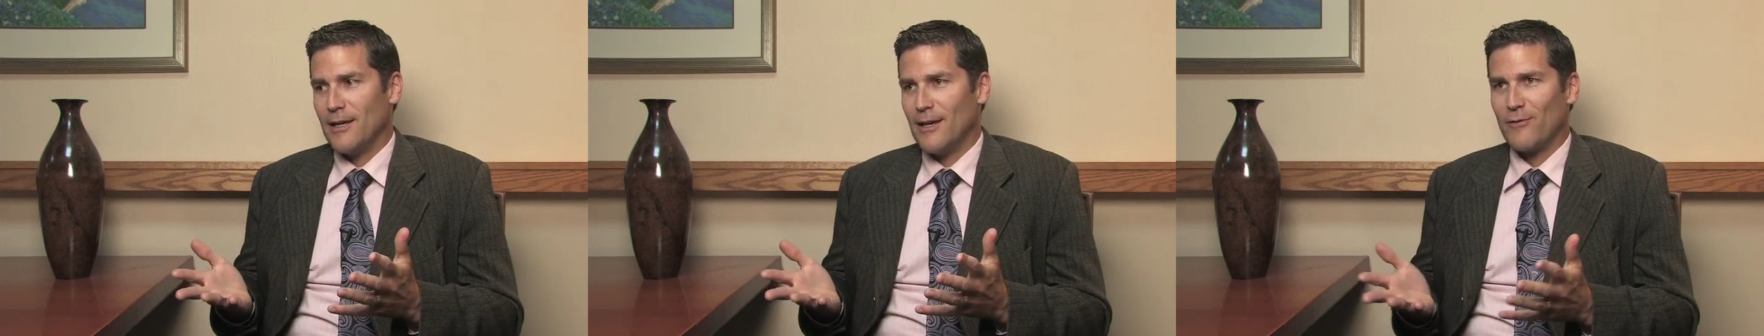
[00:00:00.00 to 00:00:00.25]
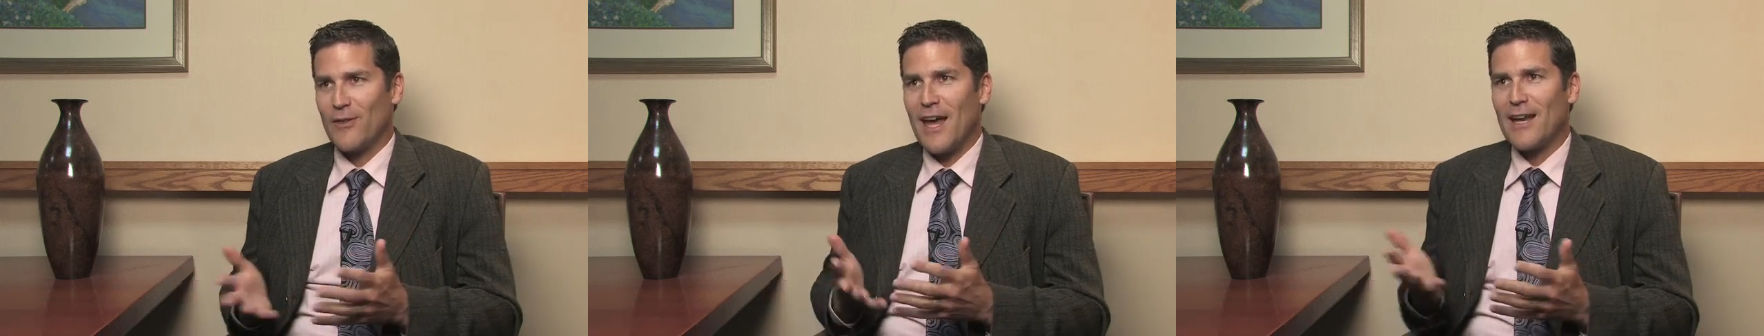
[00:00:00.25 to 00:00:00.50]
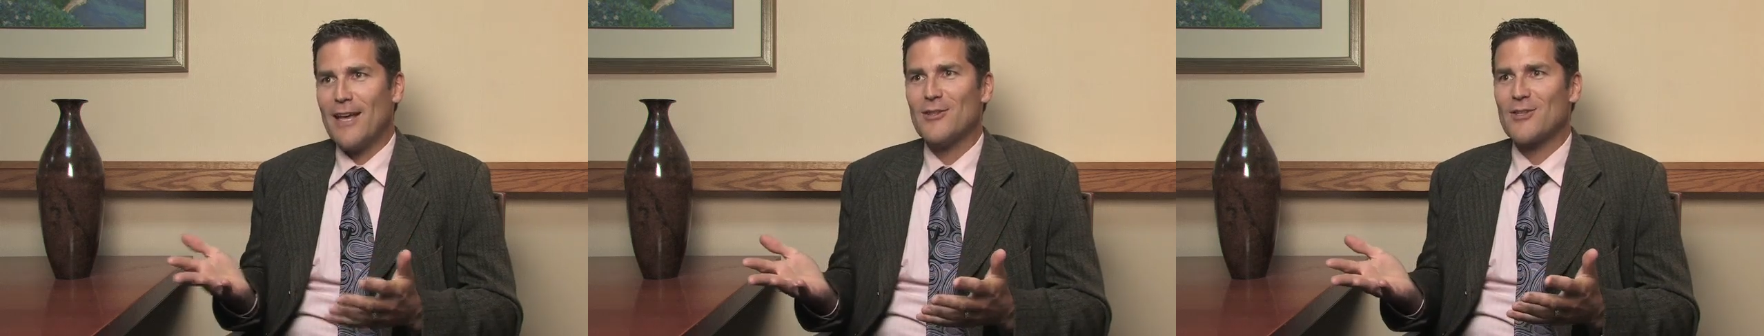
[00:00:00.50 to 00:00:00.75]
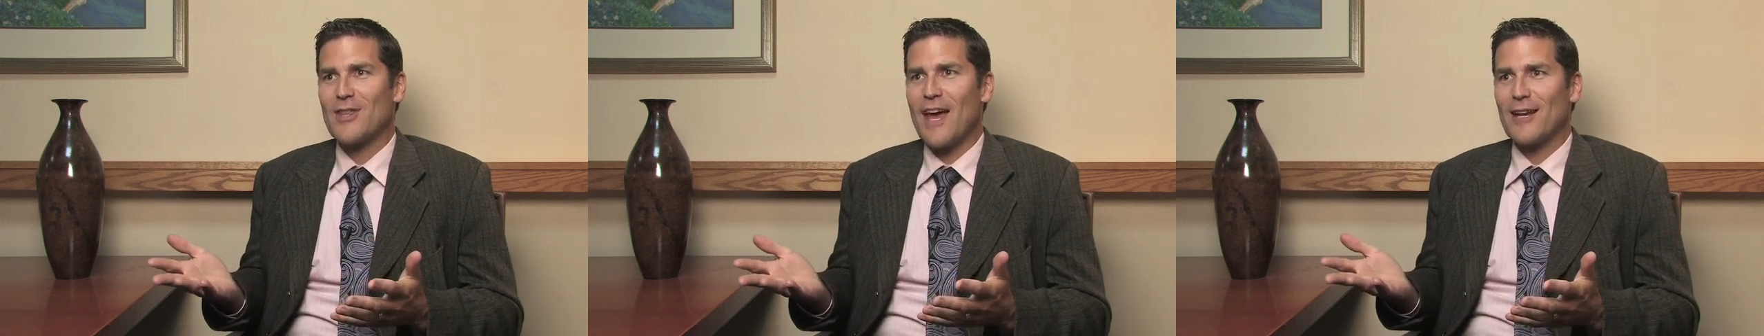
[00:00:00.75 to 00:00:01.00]
if that
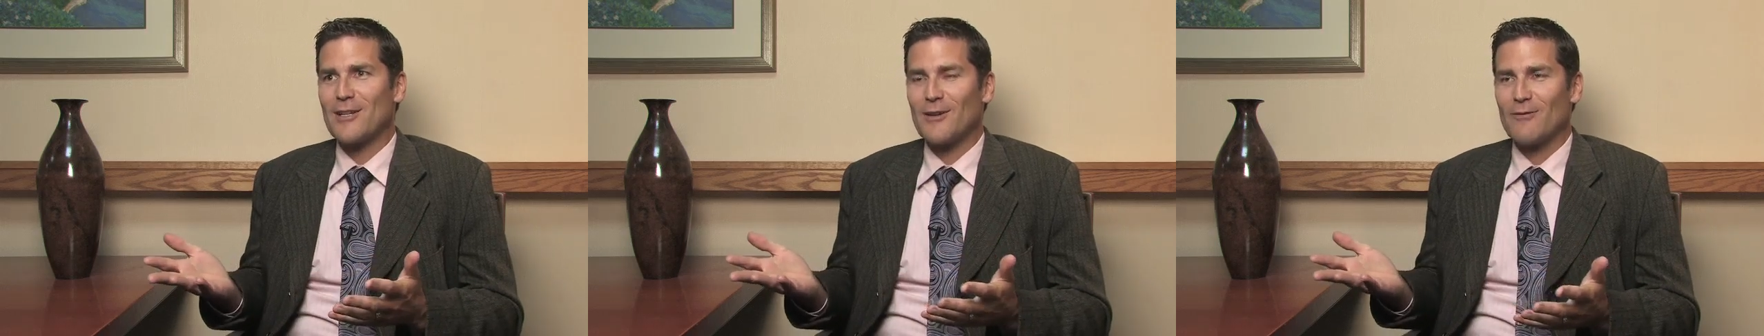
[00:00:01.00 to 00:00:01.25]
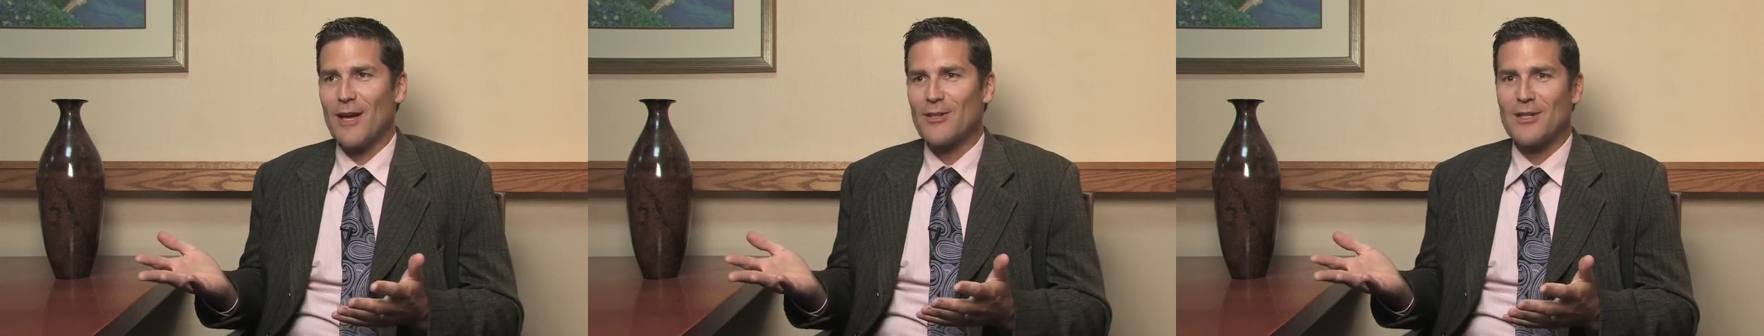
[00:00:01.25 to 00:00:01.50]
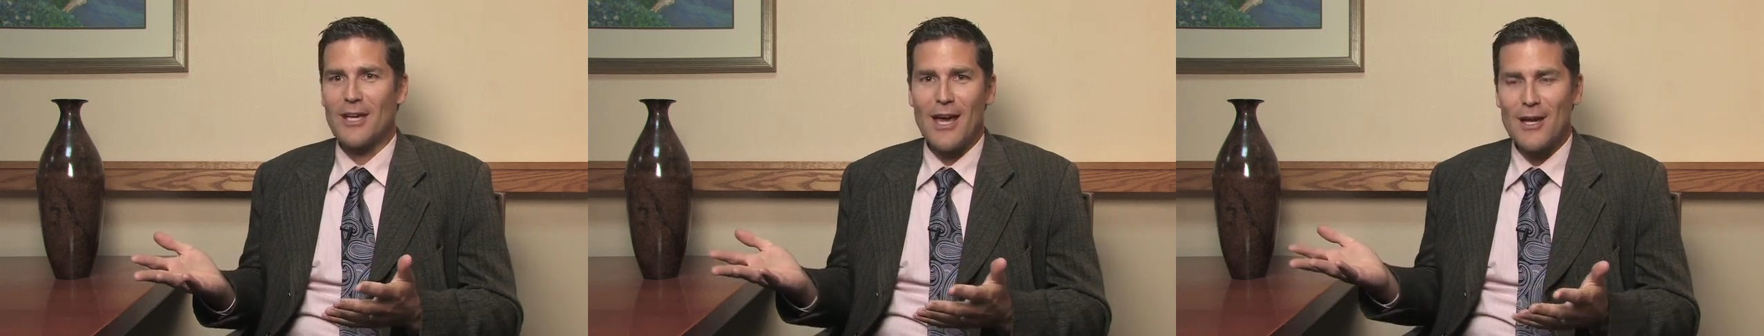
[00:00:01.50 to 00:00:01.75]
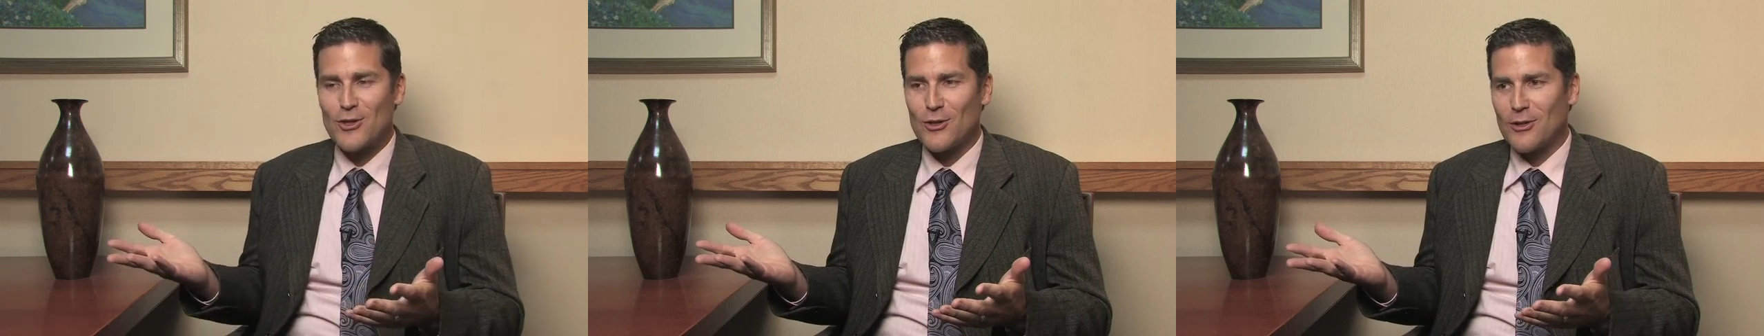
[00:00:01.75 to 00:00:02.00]
ends that
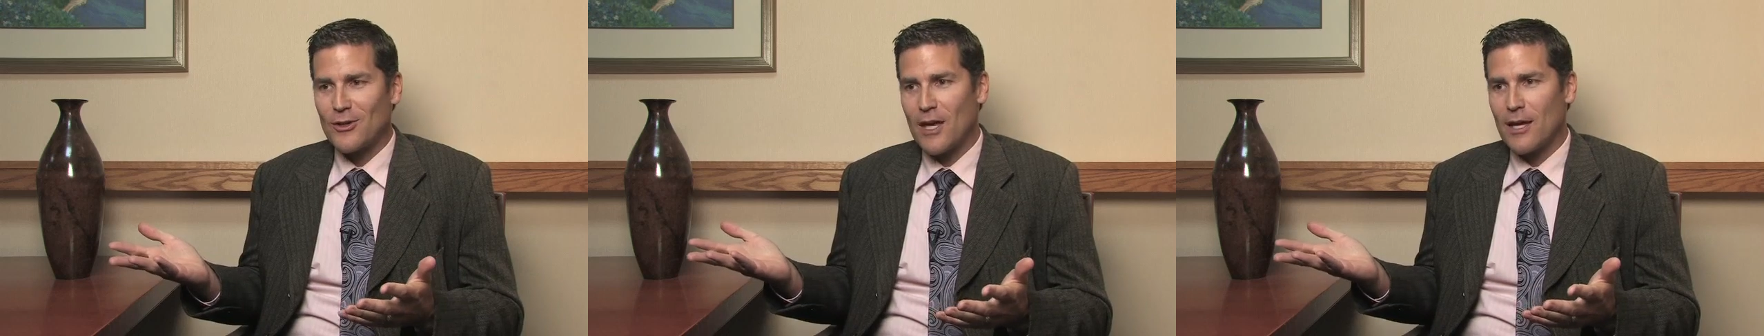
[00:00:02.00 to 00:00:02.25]
investigation,